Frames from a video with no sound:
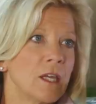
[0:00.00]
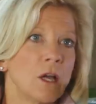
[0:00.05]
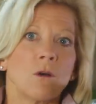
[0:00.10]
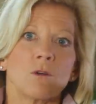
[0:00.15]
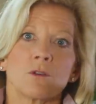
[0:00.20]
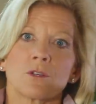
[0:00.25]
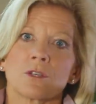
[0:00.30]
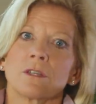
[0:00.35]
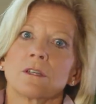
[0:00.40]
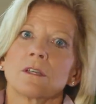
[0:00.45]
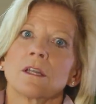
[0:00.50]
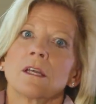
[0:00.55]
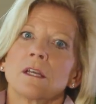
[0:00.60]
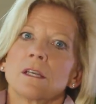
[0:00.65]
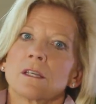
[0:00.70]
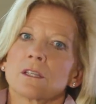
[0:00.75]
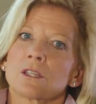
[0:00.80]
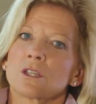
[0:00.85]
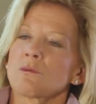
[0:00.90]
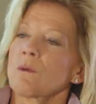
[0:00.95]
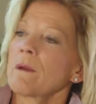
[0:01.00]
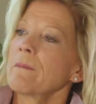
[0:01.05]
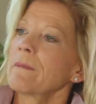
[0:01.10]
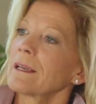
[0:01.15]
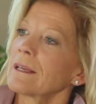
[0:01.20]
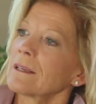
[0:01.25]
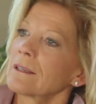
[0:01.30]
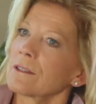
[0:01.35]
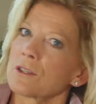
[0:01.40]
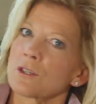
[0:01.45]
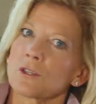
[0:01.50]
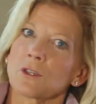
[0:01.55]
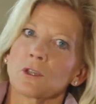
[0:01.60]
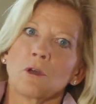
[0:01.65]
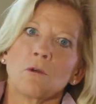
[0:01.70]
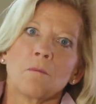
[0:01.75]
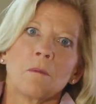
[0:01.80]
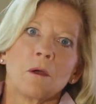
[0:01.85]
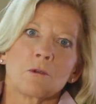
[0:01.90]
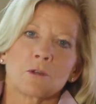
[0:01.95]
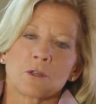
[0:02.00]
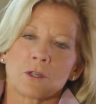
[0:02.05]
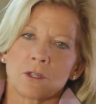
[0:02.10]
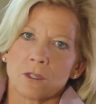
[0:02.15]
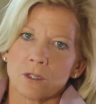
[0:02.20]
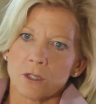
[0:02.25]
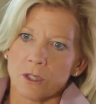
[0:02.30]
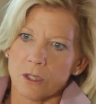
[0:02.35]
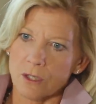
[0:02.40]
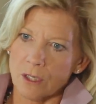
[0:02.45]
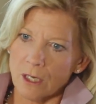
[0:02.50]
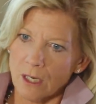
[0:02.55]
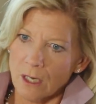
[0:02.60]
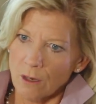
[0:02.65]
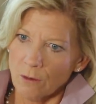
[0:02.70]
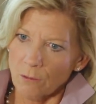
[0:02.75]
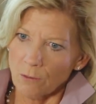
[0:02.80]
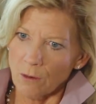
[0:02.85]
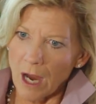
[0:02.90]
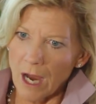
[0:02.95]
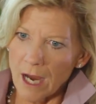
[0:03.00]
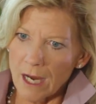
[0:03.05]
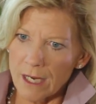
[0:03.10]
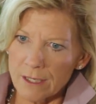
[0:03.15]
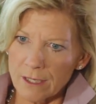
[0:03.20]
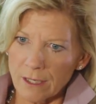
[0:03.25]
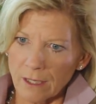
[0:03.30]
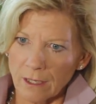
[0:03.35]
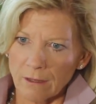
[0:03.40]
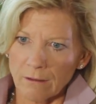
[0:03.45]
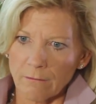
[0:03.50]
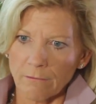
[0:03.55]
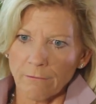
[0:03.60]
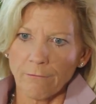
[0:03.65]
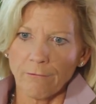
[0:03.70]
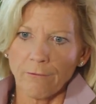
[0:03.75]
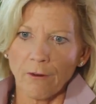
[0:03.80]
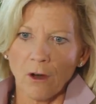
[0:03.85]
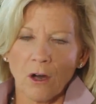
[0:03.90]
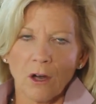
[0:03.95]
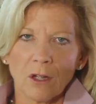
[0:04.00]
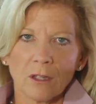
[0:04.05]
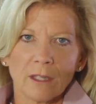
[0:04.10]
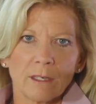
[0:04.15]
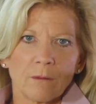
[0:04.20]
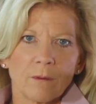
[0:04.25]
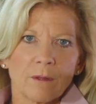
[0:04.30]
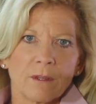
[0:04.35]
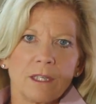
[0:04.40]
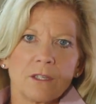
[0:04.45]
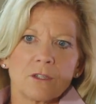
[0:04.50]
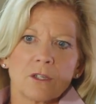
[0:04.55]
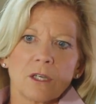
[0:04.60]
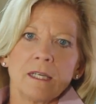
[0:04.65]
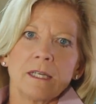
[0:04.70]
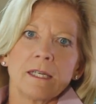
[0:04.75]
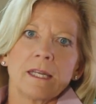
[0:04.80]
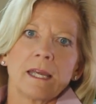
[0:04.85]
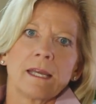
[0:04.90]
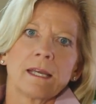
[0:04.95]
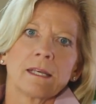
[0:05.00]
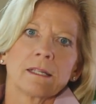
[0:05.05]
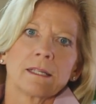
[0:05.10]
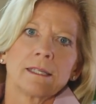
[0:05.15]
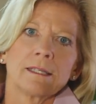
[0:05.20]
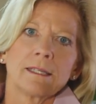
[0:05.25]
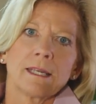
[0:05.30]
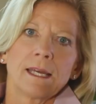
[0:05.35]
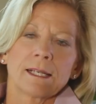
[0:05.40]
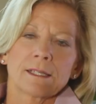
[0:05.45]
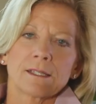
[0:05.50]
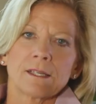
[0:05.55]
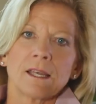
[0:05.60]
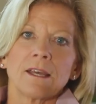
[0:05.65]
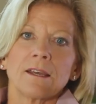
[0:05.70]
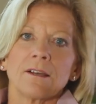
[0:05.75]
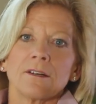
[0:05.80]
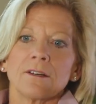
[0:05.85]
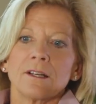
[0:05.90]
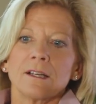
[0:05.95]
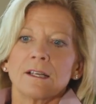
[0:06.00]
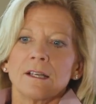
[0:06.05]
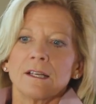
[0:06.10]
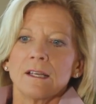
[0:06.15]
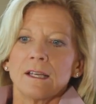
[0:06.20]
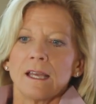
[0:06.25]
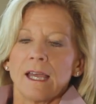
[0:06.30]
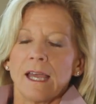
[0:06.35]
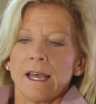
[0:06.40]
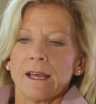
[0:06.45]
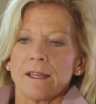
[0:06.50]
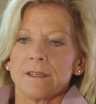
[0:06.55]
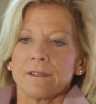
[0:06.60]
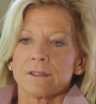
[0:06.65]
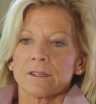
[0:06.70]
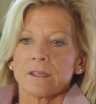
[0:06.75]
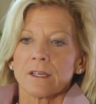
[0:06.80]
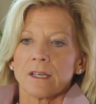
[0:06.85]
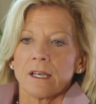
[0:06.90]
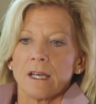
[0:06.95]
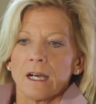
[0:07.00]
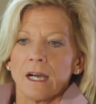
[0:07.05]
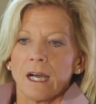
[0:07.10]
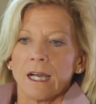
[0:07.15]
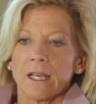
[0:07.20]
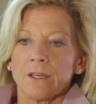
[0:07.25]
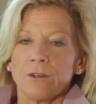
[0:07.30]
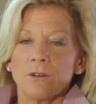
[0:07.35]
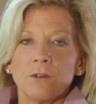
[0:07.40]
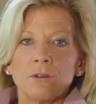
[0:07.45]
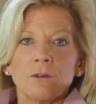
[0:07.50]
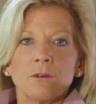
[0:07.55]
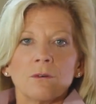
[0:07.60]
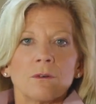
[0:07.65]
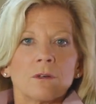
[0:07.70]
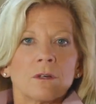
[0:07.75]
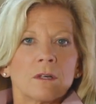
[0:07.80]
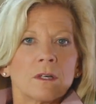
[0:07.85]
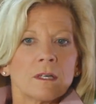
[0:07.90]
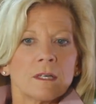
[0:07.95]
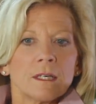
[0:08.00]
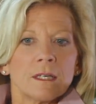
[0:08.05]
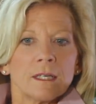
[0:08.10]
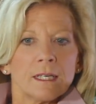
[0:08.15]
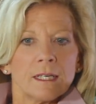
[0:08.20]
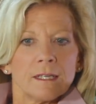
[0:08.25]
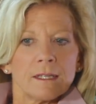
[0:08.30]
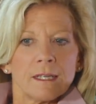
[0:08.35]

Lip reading: ocean, swimming slow motion, just rising and falling with each inhale and exhale. And I knew in